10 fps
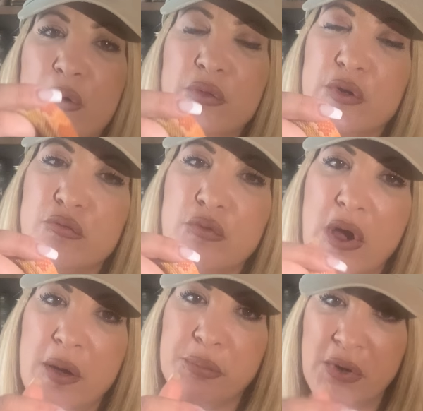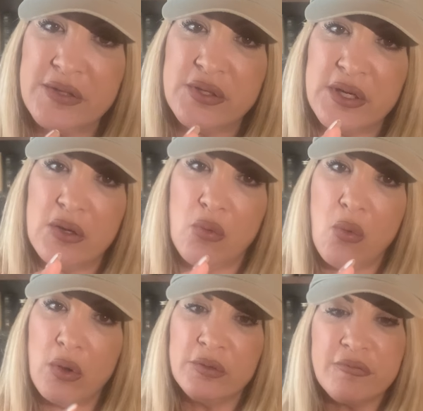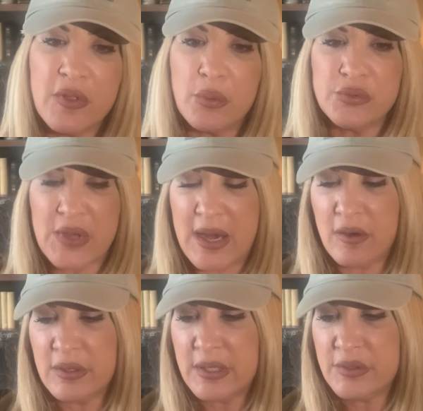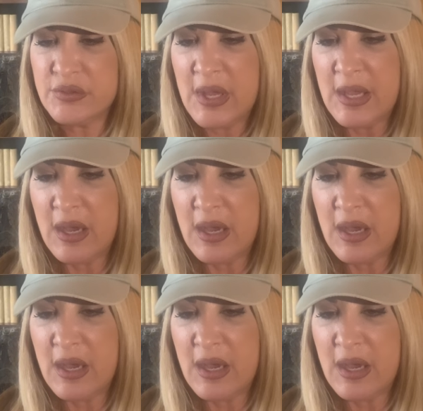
though they're present in all of those areas,